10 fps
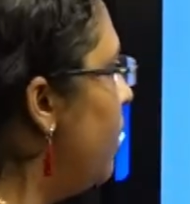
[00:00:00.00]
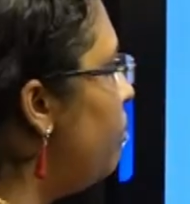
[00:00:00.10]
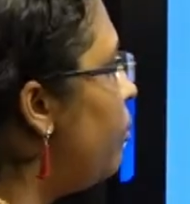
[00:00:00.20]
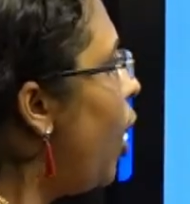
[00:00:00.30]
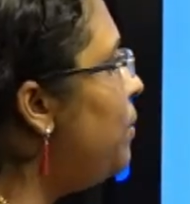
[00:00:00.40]

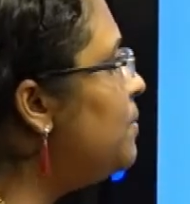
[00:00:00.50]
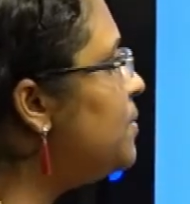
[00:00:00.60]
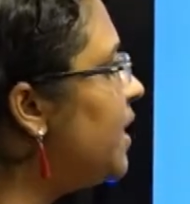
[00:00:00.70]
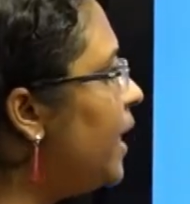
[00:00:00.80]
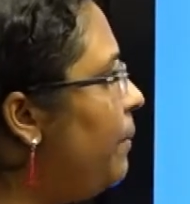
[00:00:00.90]
Problem
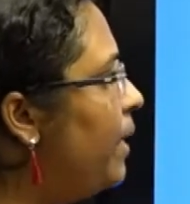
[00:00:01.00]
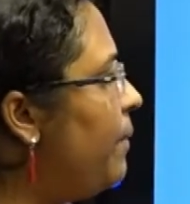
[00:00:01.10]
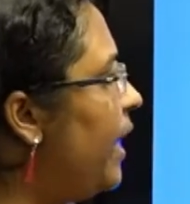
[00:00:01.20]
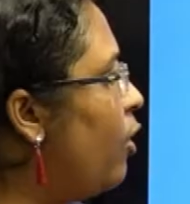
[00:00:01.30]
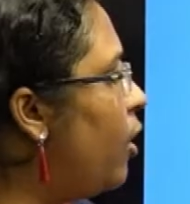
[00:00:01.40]
statement
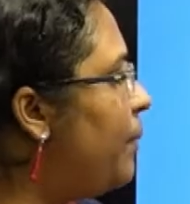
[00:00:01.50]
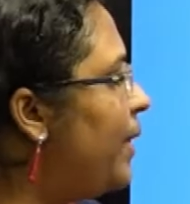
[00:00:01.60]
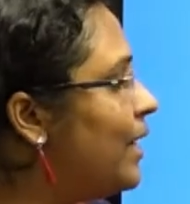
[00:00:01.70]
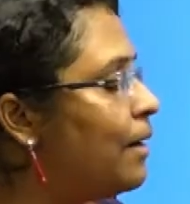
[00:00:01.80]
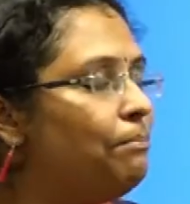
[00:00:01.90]
may not
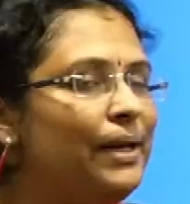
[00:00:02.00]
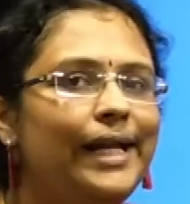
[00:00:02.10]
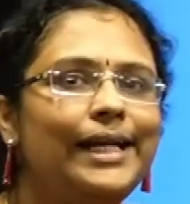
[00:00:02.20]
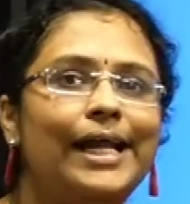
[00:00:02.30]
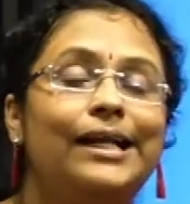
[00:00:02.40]
be
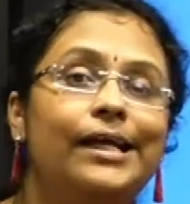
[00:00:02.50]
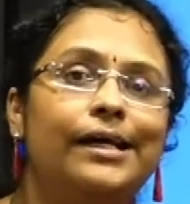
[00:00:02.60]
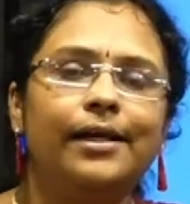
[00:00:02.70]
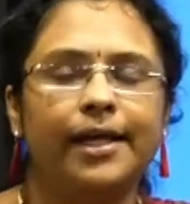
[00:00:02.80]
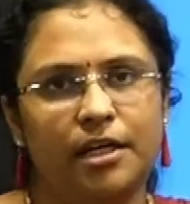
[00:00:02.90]
complete and
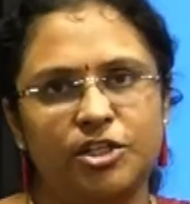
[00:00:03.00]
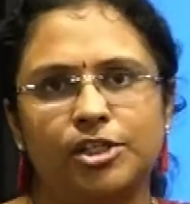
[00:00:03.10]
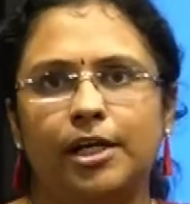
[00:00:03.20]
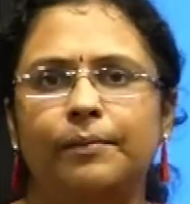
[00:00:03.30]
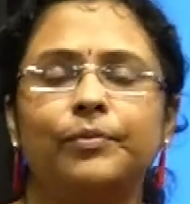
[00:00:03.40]
clear
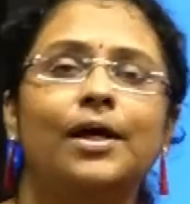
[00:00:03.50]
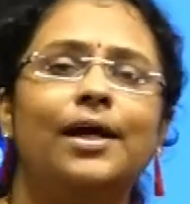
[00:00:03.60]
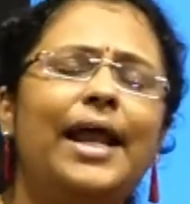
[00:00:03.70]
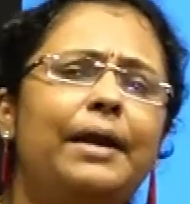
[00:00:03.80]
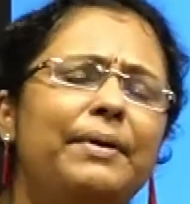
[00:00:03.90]
initially.
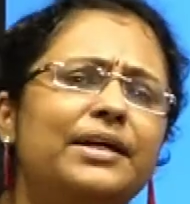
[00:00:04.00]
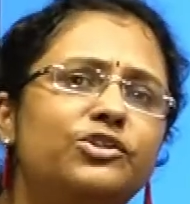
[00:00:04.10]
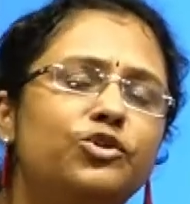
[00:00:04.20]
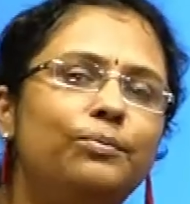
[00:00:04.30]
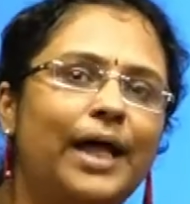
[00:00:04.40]
Let me
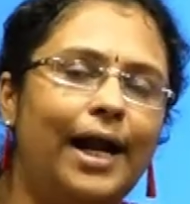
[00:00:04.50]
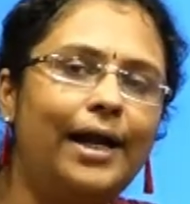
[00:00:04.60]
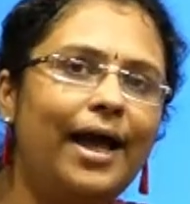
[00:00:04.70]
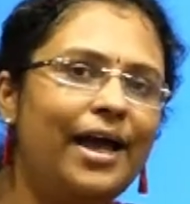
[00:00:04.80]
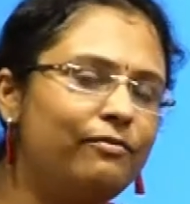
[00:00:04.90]
assume
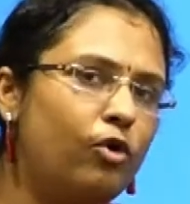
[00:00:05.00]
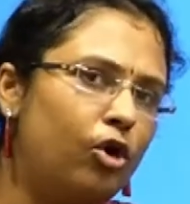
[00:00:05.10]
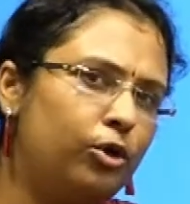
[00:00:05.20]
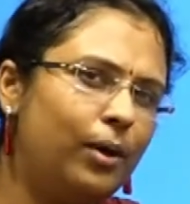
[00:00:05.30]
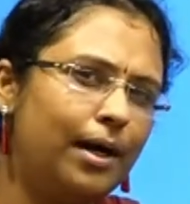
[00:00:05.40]
that I have
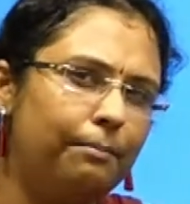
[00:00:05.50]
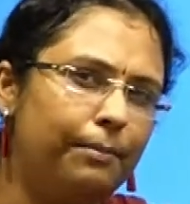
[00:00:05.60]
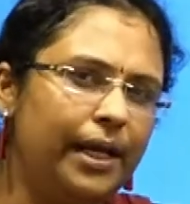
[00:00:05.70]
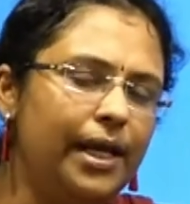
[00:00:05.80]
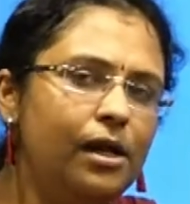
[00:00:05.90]
gone to a
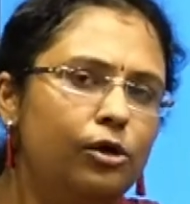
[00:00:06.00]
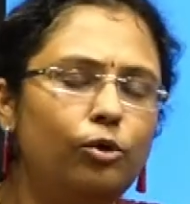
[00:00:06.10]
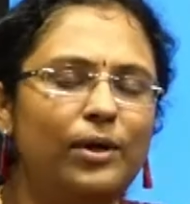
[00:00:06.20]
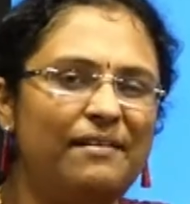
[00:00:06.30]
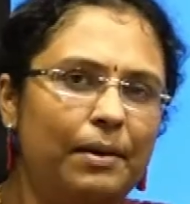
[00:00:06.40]
company
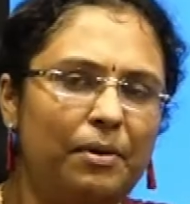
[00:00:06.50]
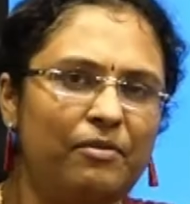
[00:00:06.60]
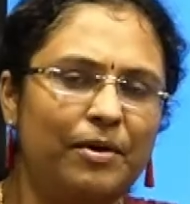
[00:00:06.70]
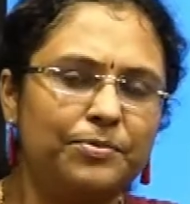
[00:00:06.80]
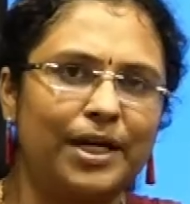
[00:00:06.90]
to develop a
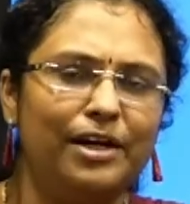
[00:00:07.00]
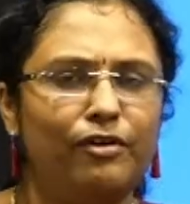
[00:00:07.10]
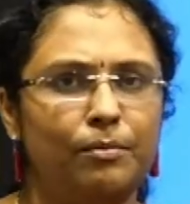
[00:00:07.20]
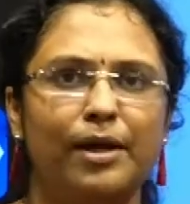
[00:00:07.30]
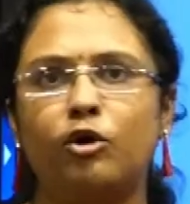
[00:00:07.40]
website
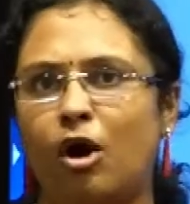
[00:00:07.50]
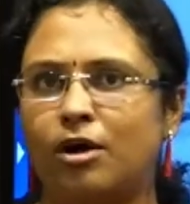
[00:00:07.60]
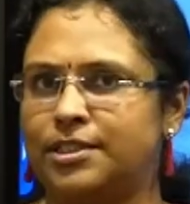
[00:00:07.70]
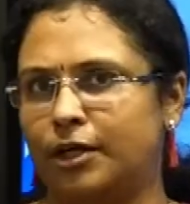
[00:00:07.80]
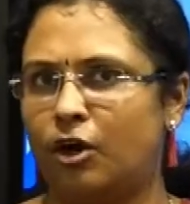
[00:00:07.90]
for my
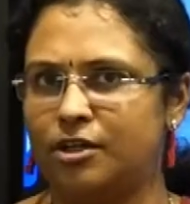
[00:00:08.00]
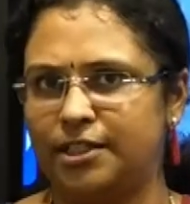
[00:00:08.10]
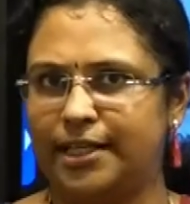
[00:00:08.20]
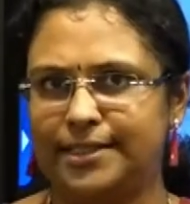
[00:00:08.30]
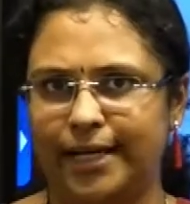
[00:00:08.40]

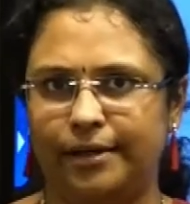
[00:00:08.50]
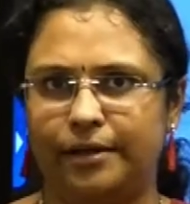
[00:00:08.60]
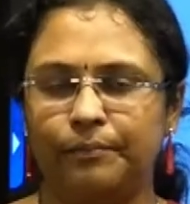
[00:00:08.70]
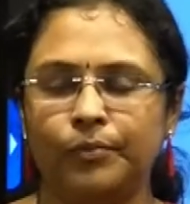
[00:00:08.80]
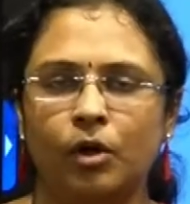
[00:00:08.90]
grocery site.
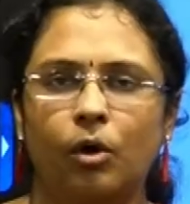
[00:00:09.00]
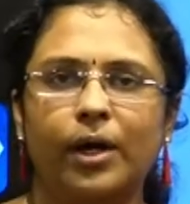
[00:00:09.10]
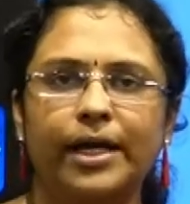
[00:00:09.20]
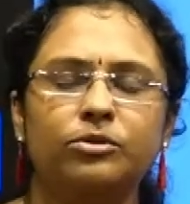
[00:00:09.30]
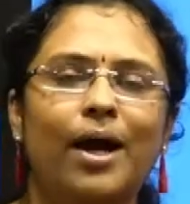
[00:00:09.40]

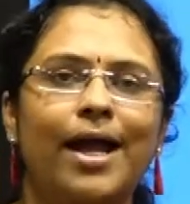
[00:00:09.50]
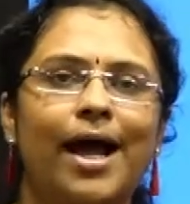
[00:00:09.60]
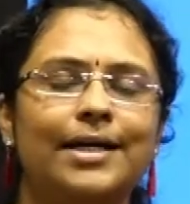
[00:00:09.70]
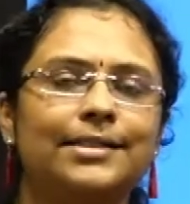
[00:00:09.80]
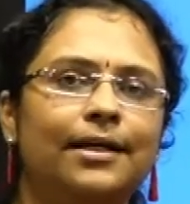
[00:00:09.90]
Okay, so I
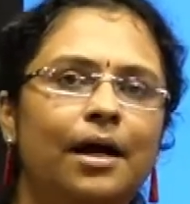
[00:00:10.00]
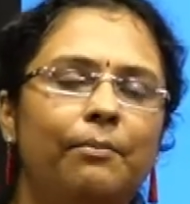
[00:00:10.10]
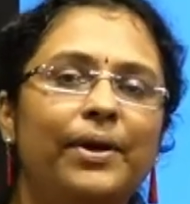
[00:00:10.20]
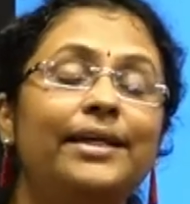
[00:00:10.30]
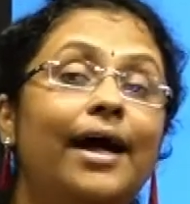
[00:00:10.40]
asked the
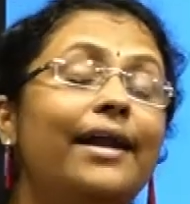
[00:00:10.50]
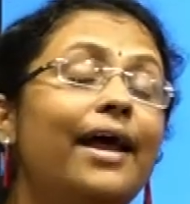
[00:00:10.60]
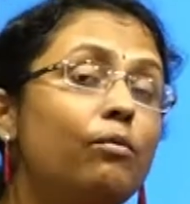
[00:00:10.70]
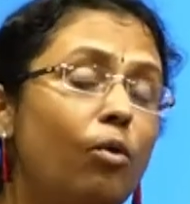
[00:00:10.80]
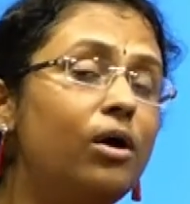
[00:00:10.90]
company that
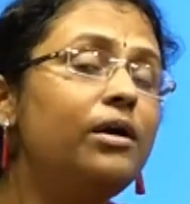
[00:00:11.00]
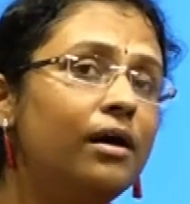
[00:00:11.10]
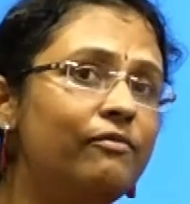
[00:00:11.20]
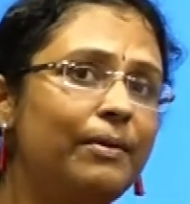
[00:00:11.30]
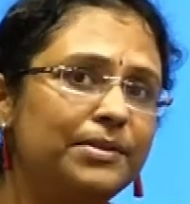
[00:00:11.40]
I want
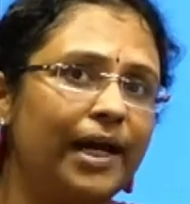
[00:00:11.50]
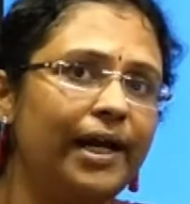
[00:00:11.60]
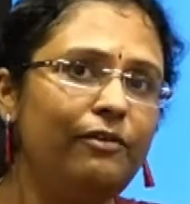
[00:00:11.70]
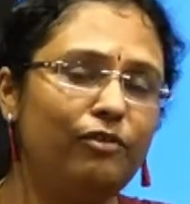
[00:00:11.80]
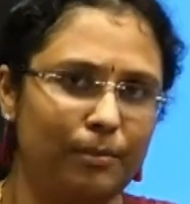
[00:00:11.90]
a
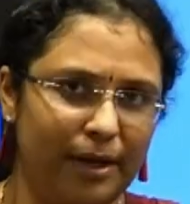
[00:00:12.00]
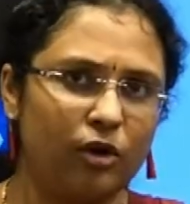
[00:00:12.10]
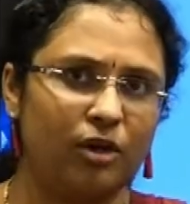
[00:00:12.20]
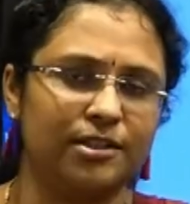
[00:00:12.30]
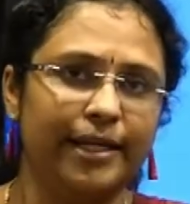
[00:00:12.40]
website for my
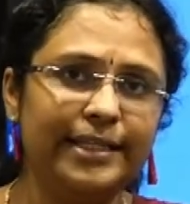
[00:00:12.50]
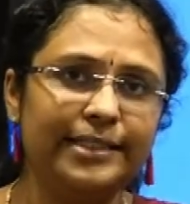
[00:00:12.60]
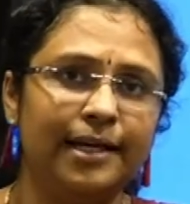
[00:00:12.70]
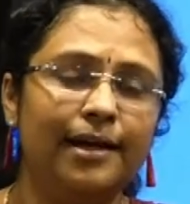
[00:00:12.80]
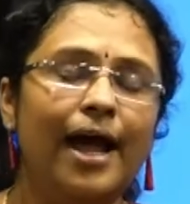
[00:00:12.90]

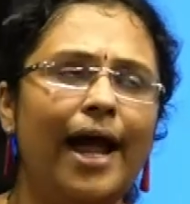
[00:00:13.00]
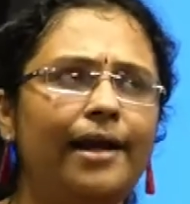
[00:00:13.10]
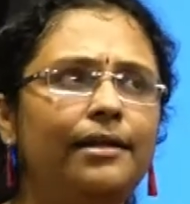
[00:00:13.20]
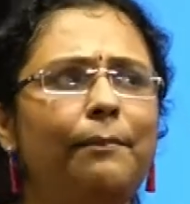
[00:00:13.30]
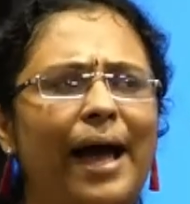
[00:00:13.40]
groceries
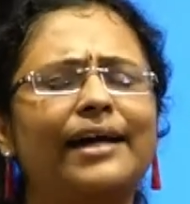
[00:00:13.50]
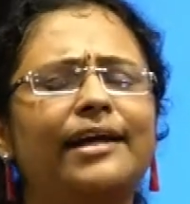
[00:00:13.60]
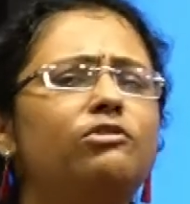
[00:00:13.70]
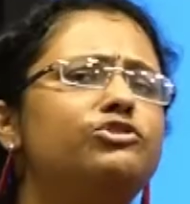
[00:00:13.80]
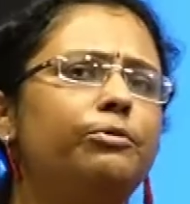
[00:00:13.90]
and the
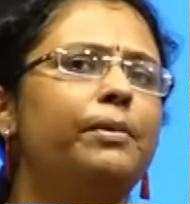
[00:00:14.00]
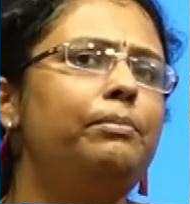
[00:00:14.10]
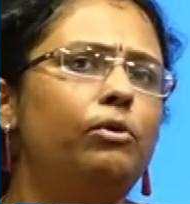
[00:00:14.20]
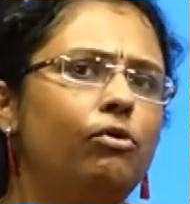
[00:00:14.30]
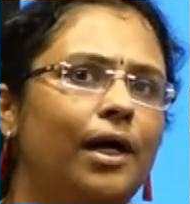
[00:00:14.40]
background should be
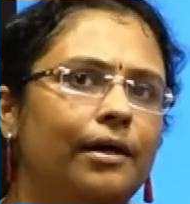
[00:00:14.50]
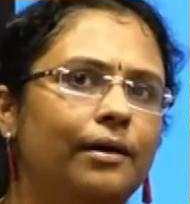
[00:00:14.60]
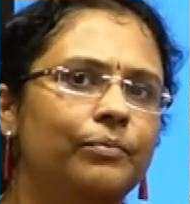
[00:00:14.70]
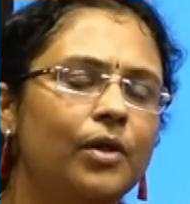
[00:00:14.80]
blue color.